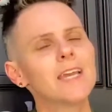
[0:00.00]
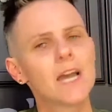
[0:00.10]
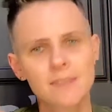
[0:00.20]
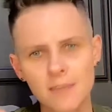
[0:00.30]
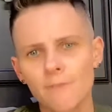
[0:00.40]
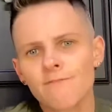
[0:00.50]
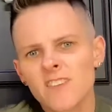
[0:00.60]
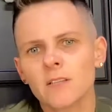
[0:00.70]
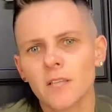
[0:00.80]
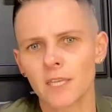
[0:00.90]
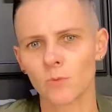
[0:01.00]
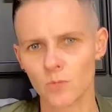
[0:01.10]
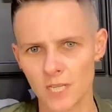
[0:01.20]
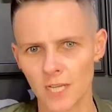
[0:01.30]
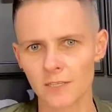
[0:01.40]
I, th- I feel like it
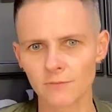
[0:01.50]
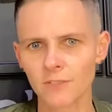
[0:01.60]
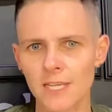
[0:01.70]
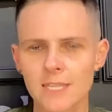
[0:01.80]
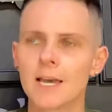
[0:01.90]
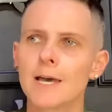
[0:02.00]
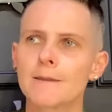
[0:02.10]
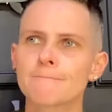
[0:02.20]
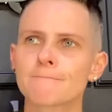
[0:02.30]
was kind of like that.